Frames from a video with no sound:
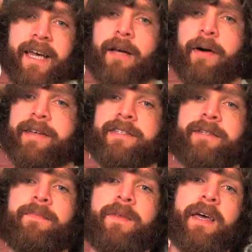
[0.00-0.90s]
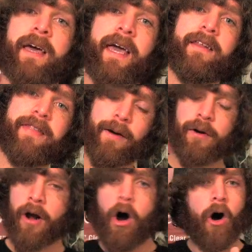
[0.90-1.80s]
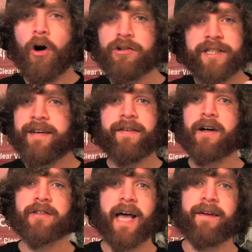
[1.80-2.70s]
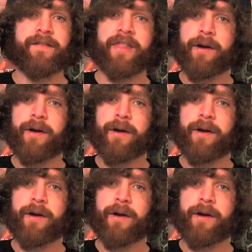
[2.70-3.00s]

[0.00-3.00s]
Anyways. And they would all leave out laughing.